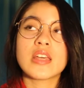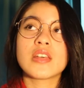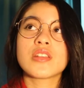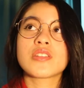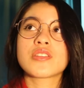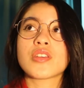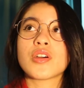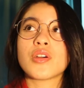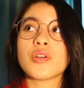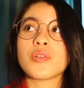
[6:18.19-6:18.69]

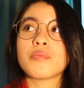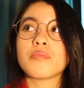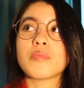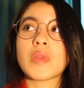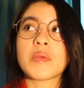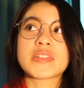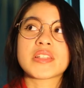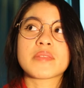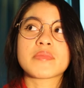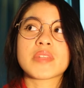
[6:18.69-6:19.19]
So
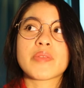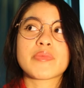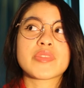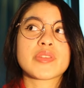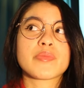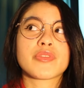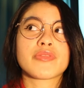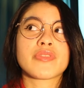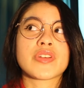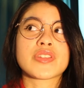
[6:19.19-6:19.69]
maybe sometimes
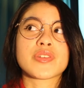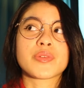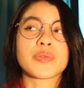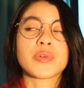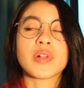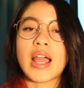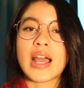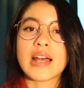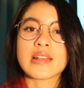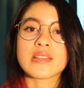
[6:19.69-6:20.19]
the professor
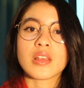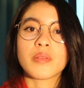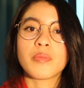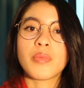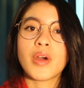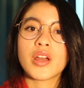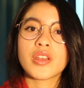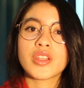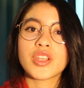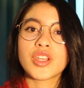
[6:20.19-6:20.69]
will ask
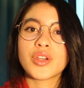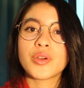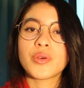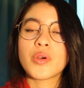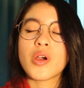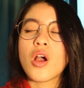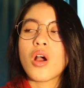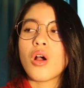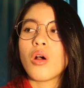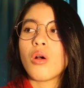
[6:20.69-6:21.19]
upon you,